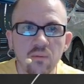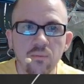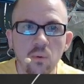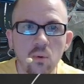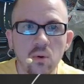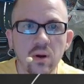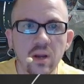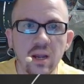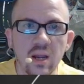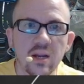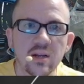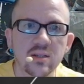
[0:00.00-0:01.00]
4,
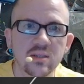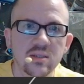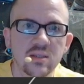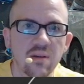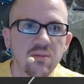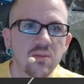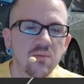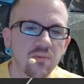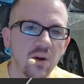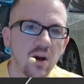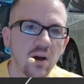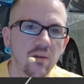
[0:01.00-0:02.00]
8, 7, 5.